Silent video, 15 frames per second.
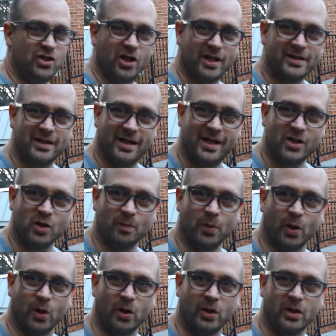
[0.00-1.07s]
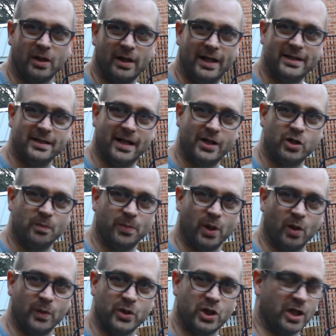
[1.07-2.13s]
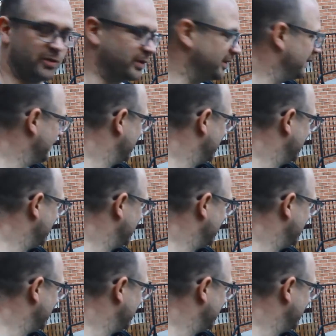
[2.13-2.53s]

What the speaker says: just an engine pull, it's an engine pull with children.